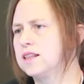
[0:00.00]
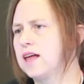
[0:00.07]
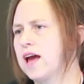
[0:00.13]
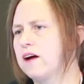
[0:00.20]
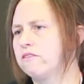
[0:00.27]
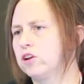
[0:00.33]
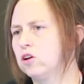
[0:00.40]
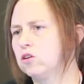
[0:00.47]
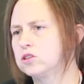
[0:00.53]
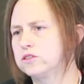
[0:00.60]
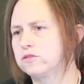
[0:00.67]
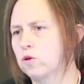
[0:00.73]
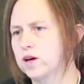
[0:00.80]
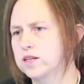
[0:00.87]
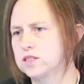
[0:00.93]
they have a lot
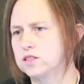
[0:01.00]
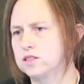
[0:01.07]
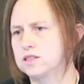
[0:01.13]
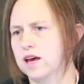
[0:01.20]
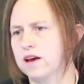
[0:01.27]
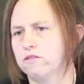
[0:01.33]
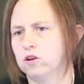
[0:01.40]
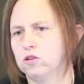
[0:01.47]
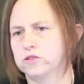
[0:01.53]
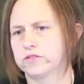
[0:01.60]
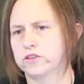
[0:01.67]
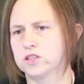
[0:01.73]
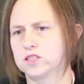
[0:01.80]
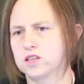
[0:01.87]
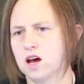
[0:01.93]
of questions, they have a lot of
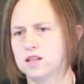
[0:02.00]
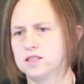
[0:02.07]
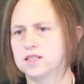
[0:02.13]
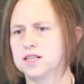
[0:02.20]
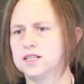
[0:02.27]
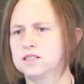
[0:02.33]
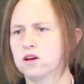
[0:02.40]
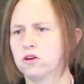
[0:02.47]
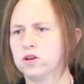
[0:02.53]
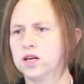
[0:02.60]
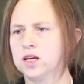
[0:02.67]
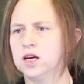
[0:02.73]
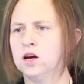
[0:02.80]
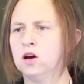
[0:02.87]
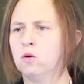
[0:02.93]
concerns, and it's
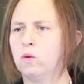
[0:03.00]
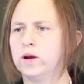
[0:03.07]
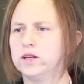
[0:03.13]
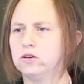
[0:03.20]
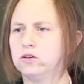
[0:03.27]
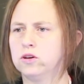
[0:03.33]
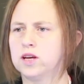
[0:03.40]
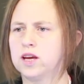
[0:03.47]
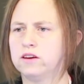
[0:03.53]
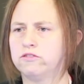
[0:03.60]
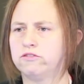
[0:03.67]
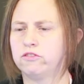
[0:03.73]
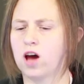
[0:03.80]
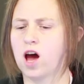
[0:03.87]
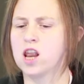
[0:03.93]
only when you can
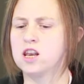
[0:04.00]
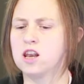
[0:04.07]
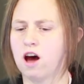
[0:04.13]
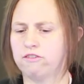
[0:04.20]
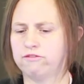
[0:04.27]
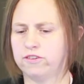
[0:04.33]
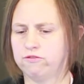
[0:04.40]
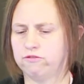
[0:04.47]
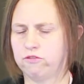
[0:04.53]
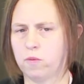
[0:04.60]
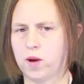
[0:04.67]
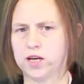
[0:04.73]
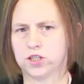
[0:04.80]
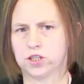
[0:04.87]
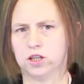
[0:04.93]
give enough
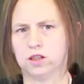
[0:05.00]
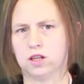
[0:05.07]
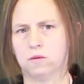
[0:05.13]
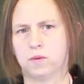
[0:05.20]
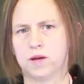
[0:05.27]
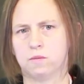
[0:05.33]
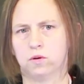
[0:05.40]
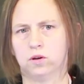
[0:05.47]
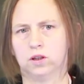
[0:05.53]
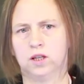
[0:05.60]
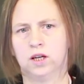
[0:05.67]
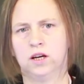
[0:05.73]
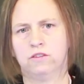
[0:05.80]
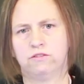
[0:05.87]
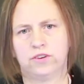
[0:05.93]
information that people
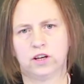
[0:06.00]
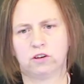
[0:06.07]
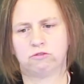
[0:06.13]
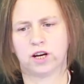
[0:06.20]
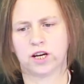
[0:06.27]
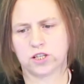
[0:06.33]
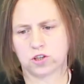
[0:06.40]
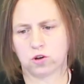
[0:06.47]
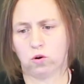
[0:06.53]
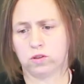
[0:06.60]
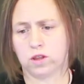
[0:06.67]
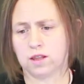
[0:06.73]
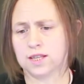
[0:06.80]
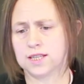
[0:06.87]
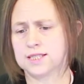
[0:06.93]
feel reassured
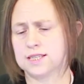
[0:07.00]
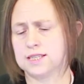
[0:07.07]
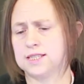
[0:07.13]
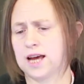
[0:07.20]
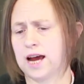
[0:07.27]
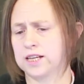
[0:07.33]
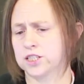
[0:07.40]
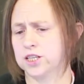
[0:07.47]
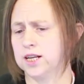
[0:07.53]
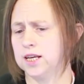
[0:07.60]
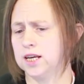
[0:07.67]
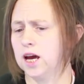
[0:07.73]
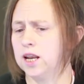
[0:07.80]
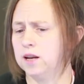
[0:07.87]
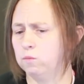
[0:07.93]
that this is
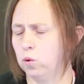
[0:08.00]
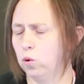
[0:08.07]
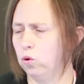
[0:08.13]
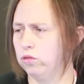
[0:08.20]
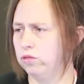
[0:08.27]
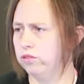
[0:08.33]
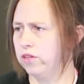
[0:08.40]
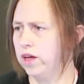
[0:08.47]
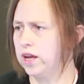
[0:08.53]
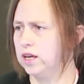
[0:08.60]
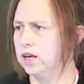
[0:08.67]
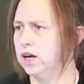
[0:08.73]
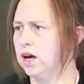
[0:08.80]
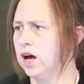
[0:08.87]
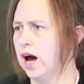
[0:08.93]
actually an important
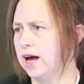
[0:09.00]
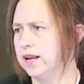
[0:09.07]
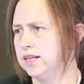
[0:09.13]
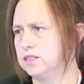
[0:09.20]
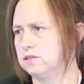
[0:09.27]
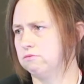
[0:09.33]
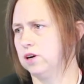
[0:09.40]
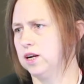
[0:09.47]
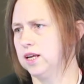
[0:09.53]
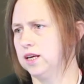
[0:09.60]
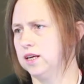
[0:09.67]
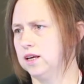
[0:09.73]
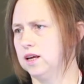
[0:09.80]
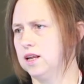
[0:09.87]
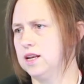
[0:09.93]
thing and it's
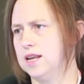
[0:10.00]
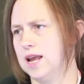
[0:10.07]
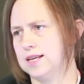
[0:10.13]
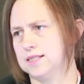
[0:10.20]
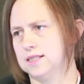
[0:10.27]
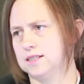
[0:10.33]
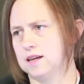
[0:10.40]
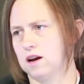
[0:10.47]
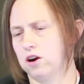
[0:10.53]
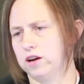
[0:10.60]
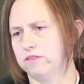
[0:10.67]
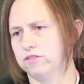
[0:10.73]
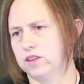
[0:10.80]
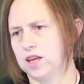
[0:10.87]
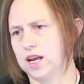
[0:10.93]
really necessary
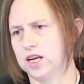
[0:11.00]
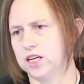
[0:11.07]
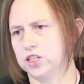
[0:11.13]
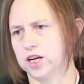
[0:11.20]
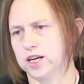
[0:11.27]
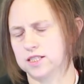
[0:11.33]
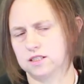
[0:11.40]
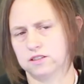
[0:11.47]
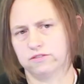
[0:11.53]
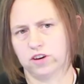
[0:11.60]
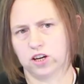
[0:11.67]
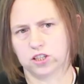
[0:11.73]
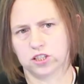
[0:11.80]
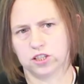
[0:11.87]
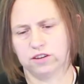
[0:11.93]
for the NHS to
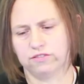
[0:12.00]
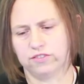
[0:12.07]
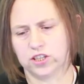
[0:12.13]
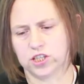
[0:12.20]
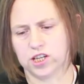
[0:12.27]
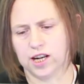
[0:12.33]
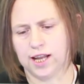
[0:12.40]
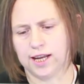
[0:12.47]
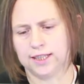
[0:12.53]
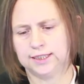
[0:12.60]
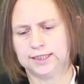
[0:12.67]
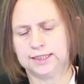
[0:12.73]
function efficiently.